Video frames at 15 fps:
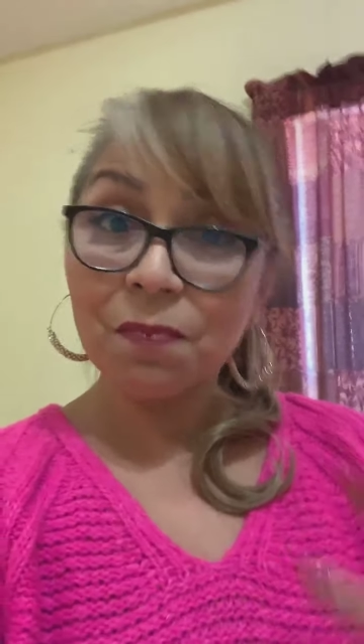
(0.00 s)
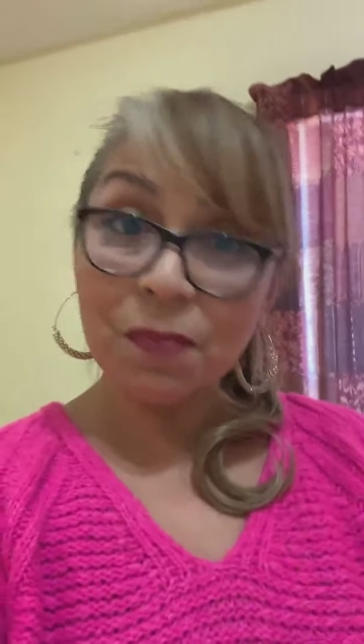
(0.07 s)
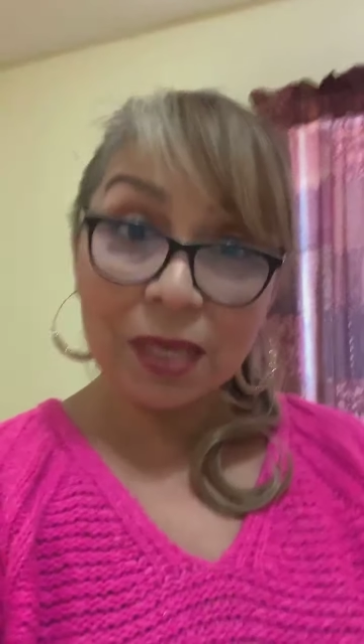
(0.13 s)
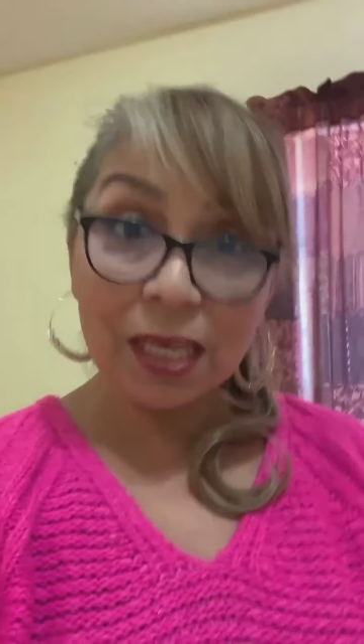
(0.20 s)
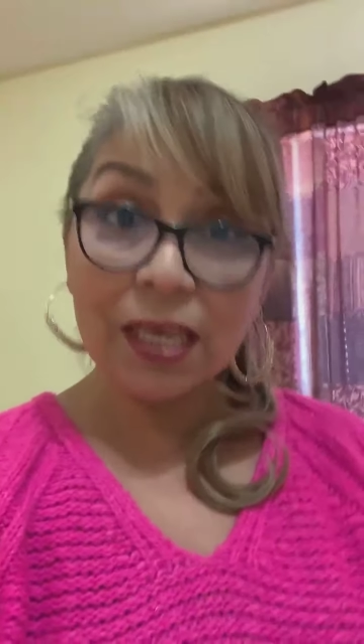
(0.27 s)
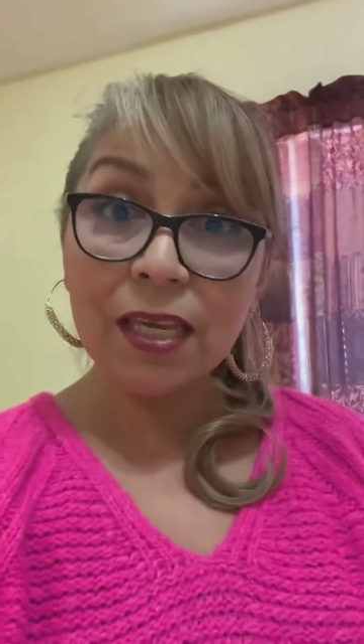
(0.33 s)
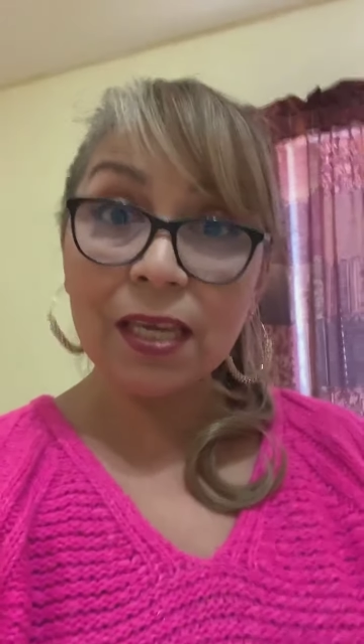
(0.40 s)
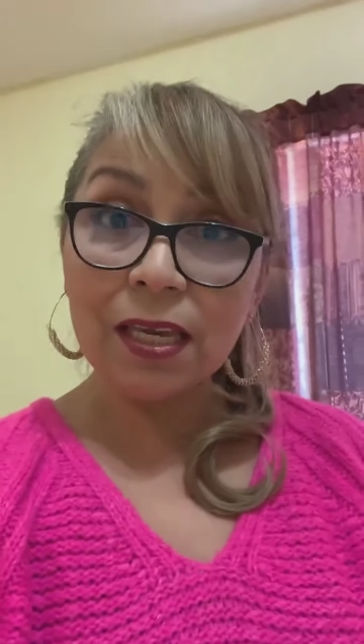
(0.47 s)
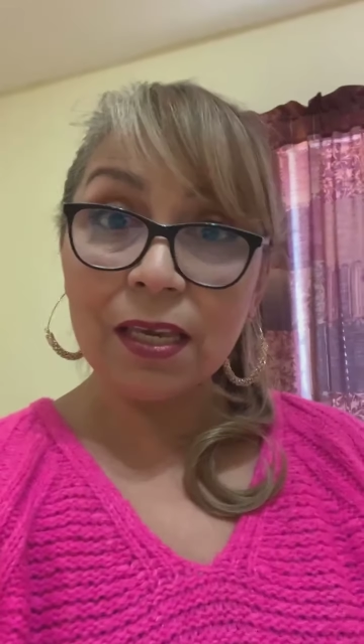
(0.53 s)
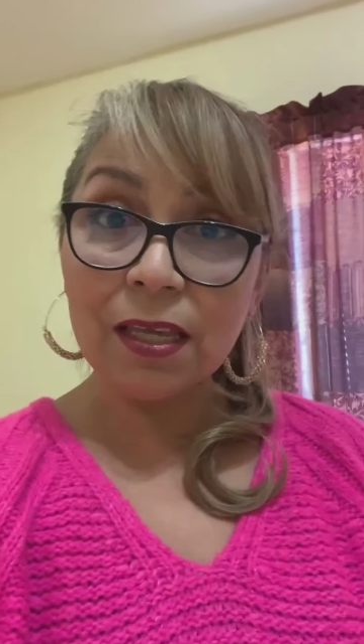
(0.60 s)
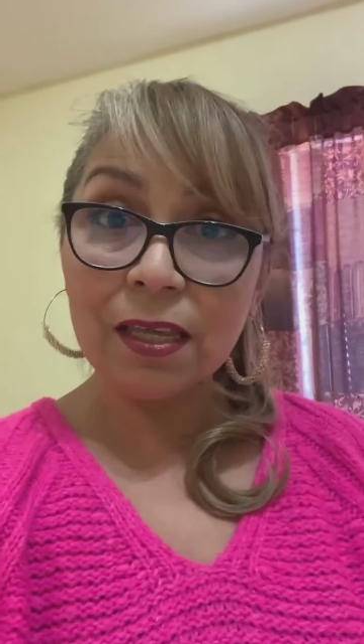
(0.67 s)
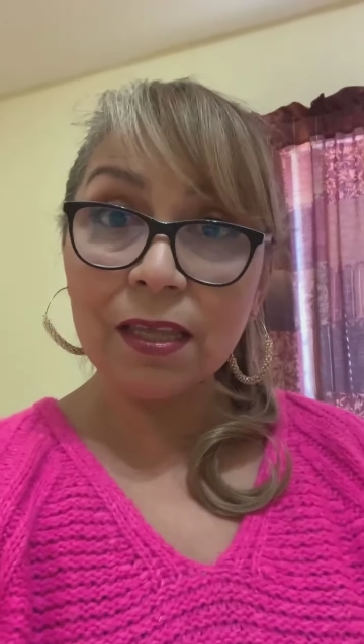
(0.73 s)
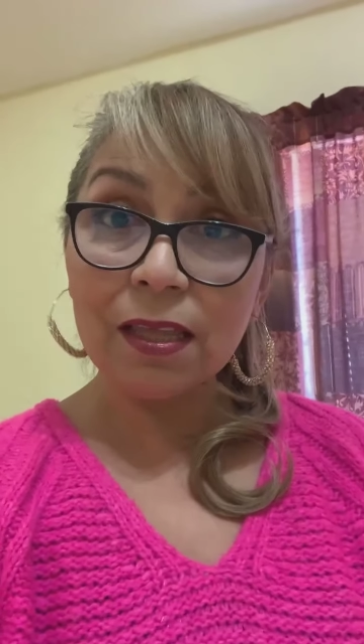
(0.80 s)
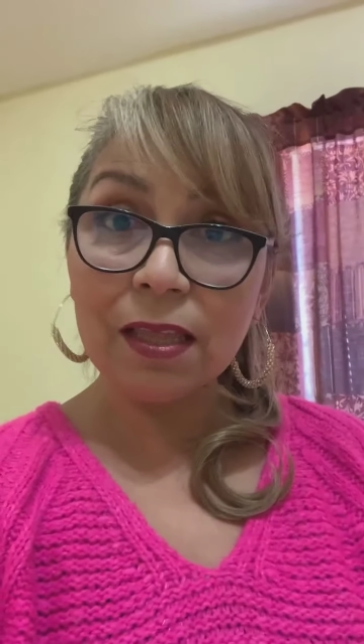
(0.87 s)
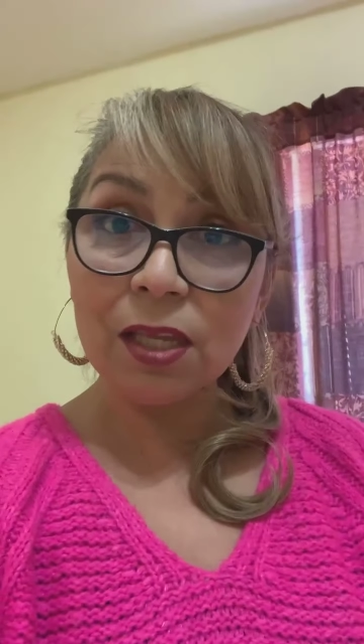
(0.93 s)
me,
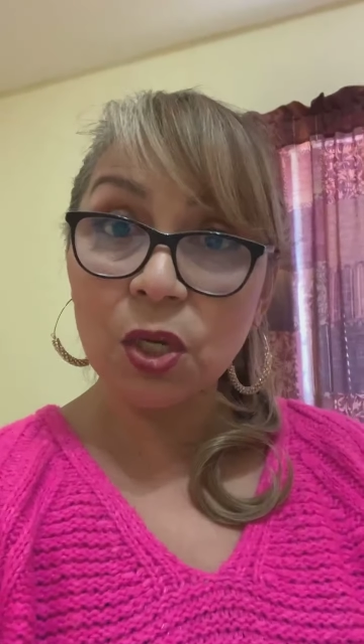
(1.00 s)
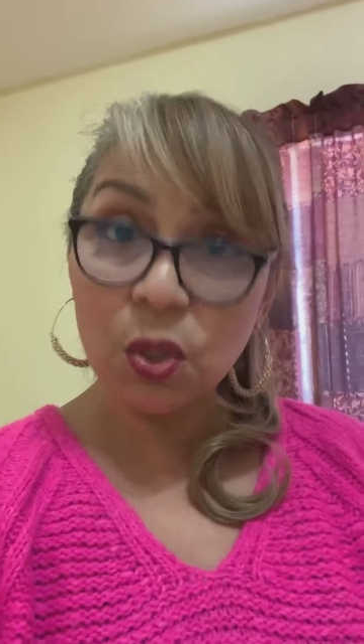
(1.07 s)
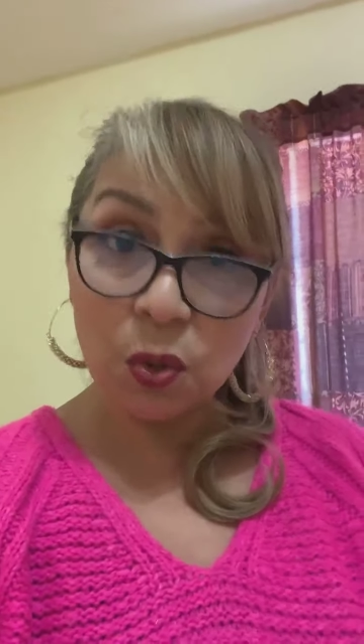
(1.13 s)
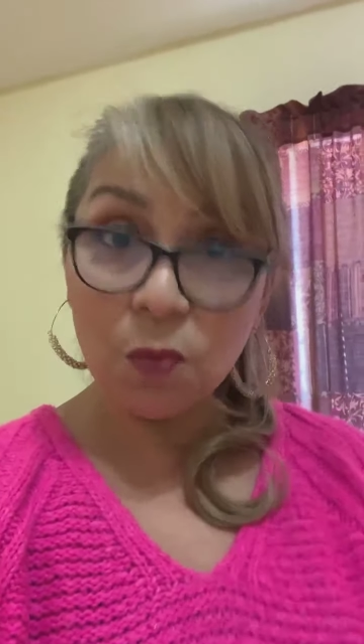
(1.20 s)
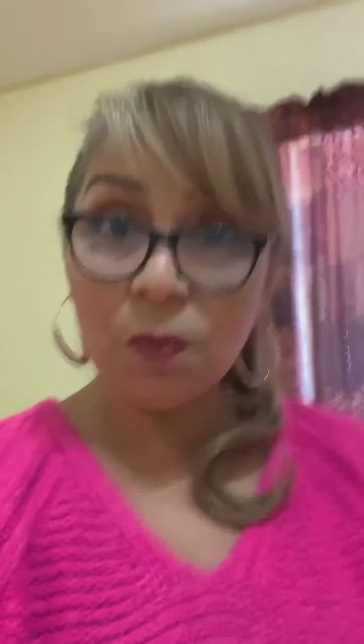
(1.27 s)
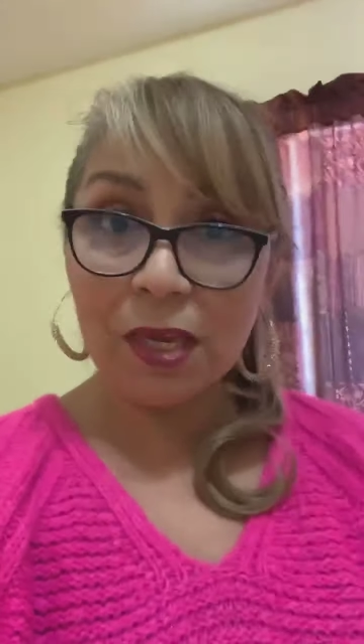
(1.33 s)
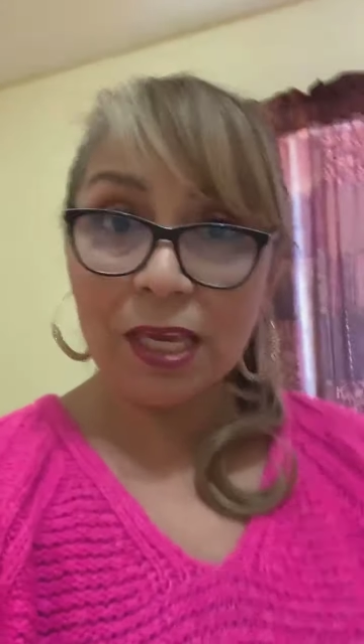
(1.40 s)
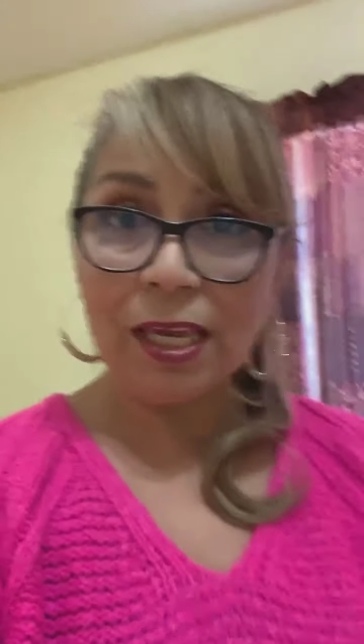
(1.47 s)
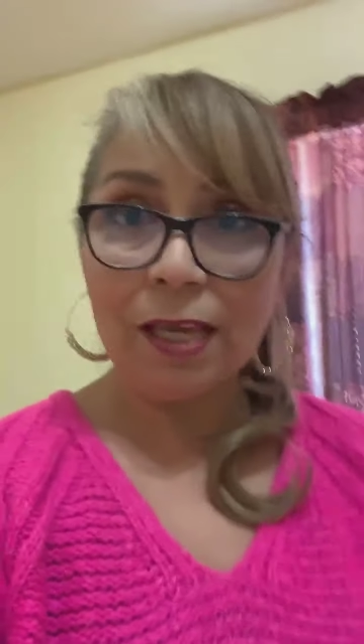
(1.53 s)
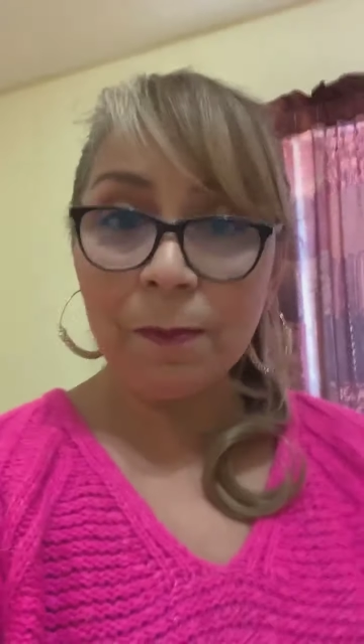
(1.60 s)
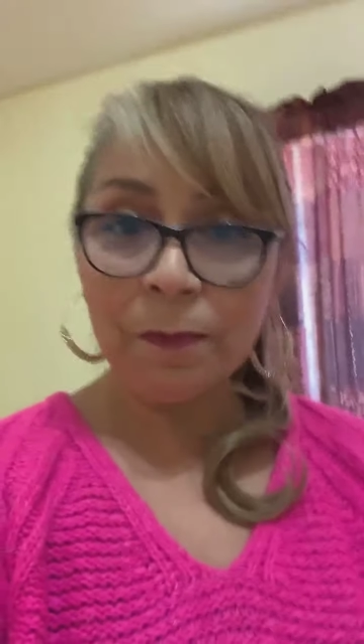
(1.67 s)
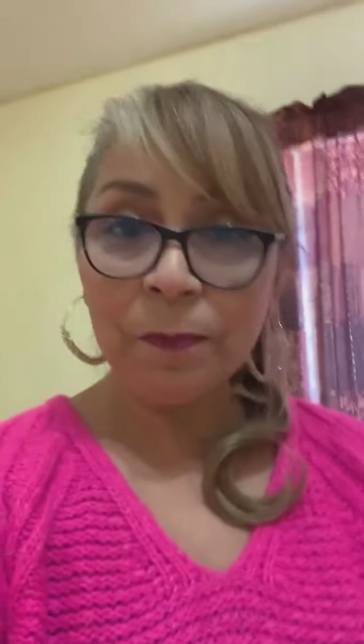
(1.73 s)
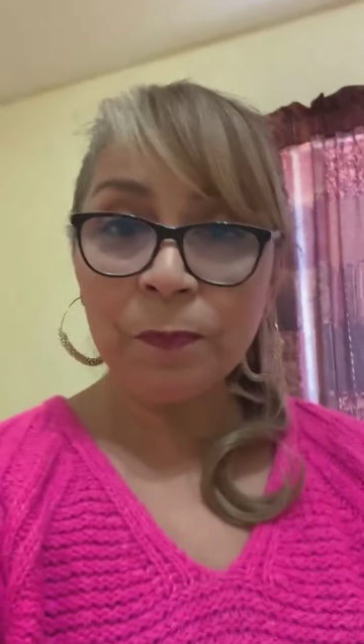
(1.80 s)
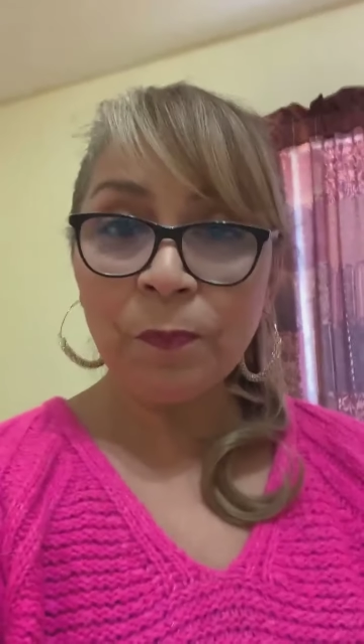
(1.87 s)
the new me.